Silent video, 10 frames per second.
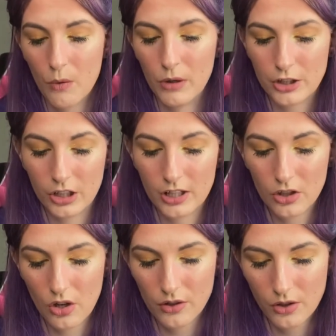which this
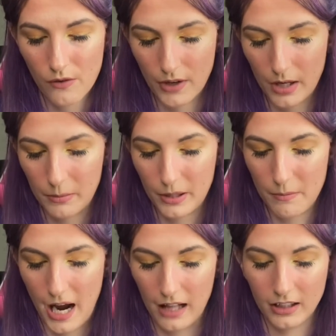is also a very pretty
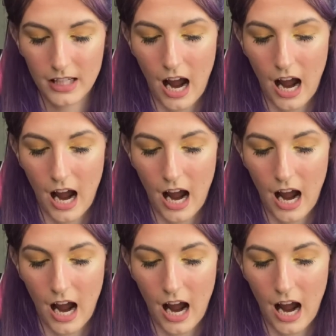palette.